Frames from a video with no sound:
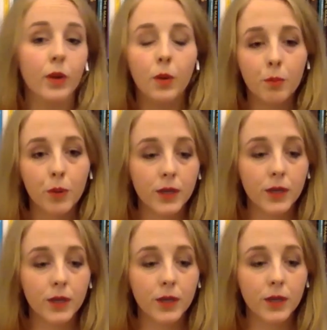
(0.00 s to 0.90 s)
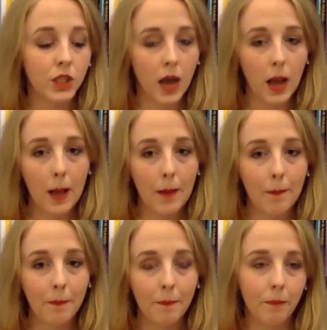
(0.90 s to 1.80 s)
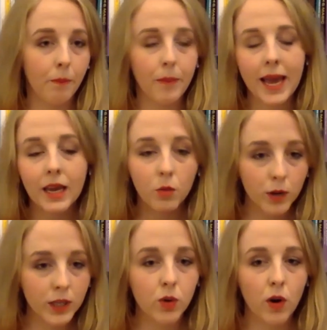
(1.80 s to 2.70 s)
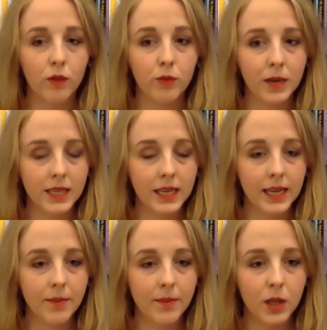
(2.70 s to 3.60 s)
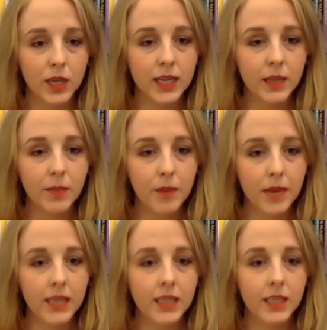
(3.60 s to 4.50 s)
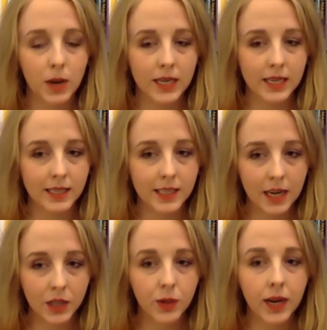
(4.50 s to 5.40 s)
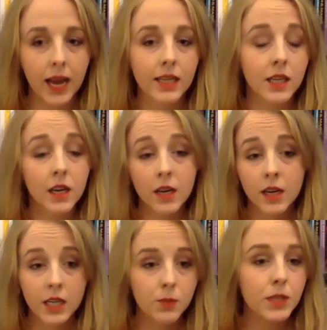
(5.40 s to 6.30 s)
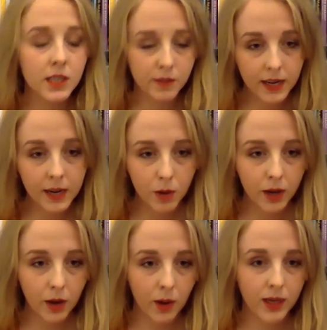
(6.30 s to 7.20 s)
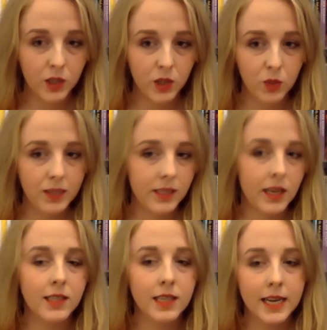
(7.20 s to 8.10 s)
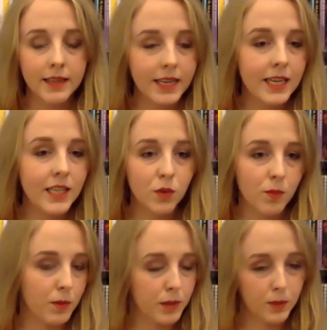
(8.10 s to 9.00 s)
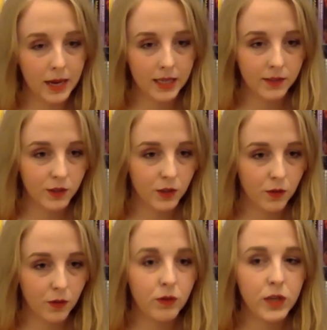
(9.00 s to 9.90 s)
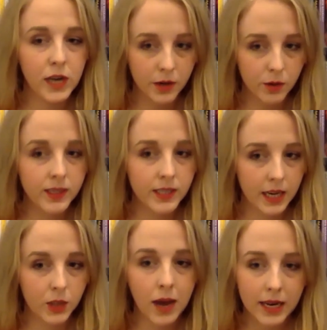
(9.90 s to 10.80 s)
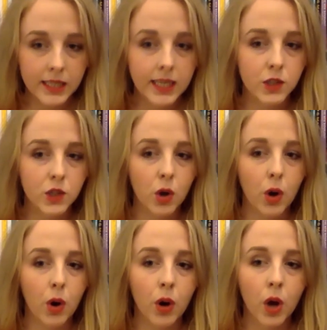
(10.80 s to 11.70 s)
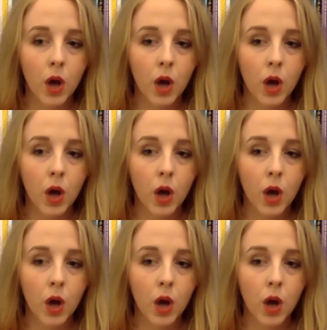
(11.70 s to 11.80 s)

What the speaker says: British pagan witchcraft basically emerging in the mid-20th century. And specifically, we're going to be discussing these from the perspectives of gender and sexuality. So